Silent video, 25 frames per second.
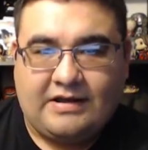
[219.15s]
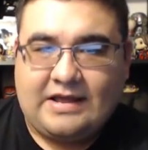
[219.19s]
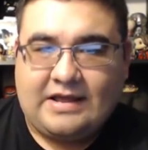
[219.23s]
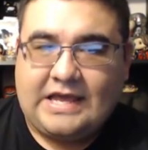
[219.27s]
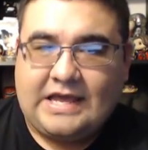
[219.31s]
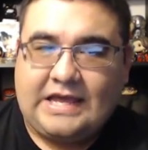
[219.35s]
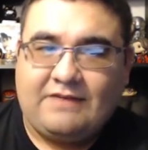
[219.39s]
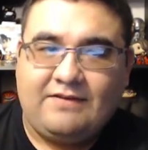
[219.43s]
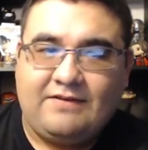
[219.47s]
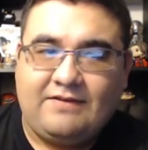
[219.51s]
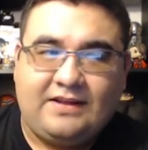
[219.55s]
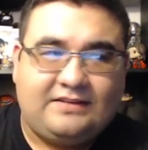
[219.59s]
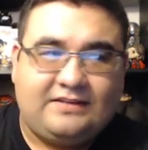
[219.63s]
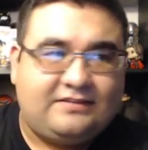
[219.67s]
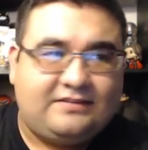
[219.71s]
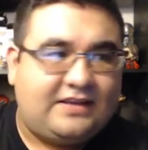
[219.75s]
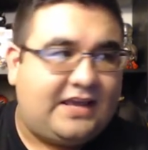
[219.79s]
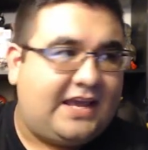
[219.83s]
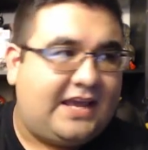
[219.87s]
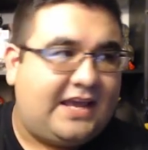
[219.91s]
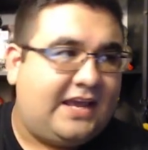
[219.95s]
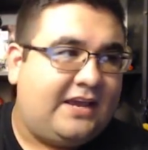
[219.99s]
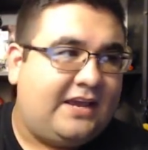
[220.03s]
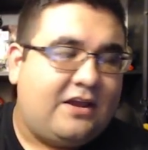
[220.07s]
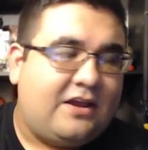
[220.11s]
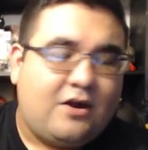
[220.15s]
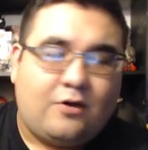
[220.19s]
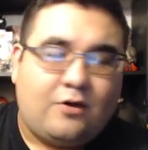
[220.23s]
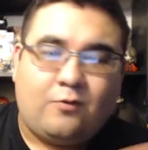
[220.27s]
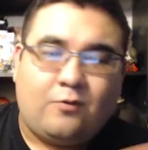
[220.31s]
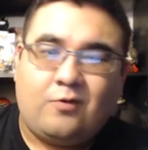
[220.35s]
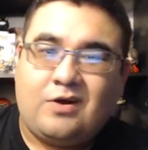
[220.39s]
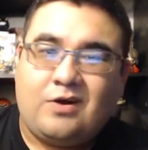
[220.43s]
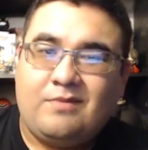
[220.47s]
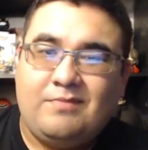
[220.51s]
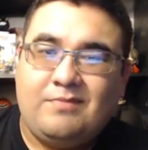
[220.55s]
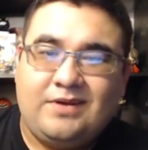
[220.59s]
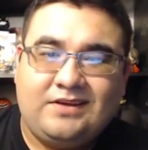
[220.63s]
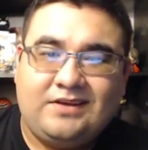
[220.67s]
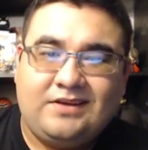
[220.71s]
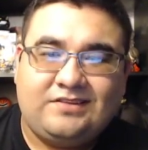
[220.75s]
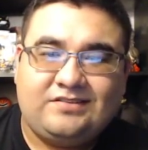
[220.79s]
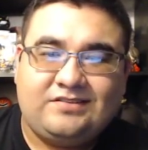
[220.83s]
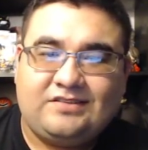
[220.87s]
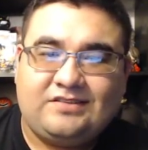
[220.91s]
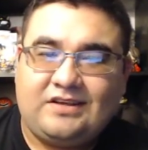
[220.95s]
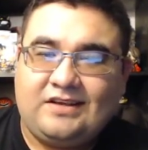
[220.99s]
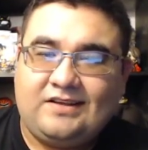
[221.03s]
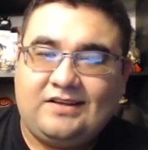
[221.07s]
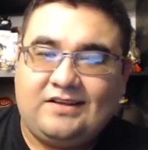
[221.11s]
If it's a rhombus,
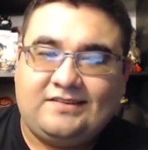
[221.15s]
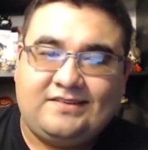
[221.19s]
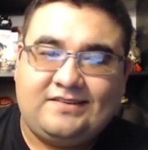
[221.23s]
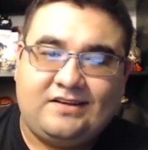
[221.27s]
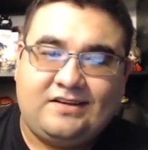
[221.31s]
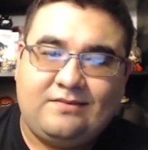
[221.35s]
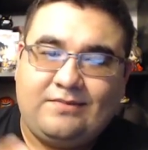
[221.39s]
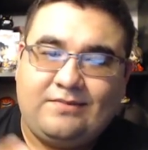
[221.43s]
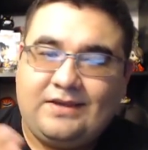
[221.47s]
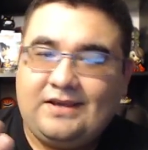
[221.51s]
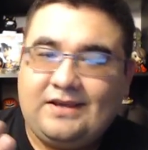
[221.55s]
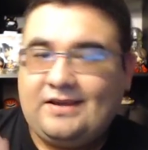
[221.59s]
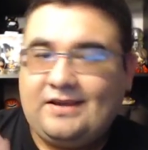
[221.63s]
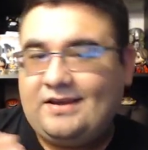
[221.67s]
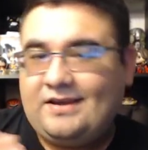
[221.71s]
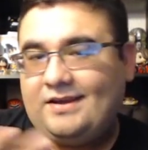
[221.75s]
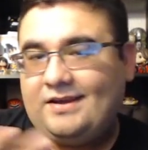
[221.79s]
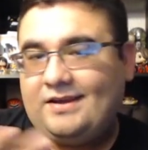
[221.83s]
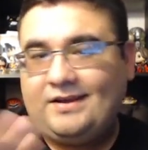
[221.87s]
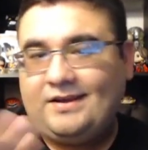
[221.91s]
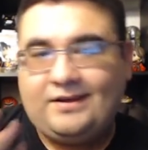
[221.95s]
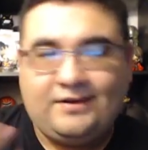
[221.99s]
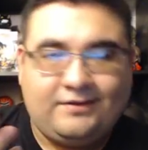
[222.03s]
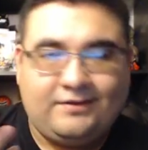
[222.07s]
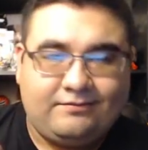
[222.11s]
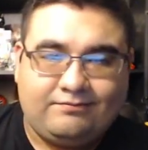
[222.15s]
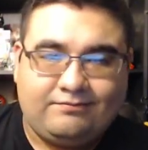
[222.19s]
it's going to be